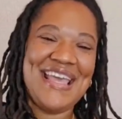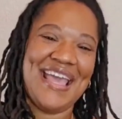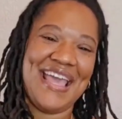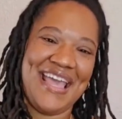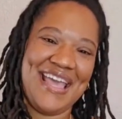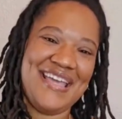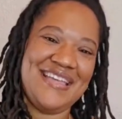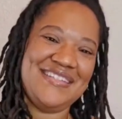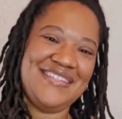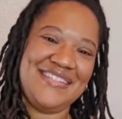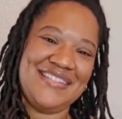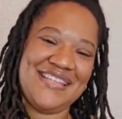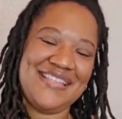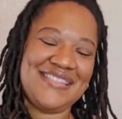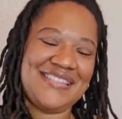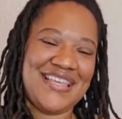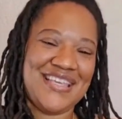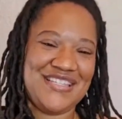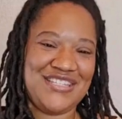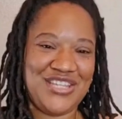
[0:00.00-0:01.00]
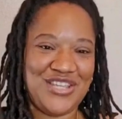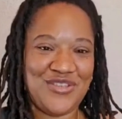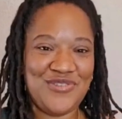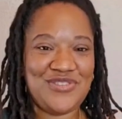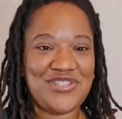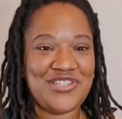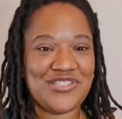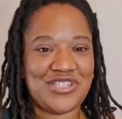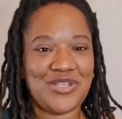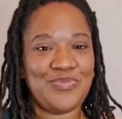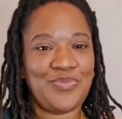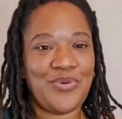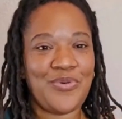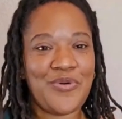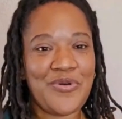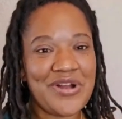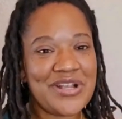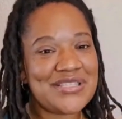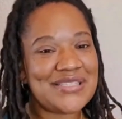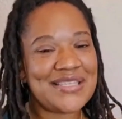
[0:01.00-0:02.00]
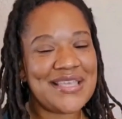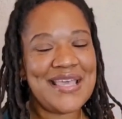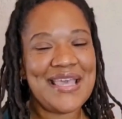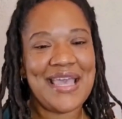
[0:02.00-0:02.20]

and just continue to support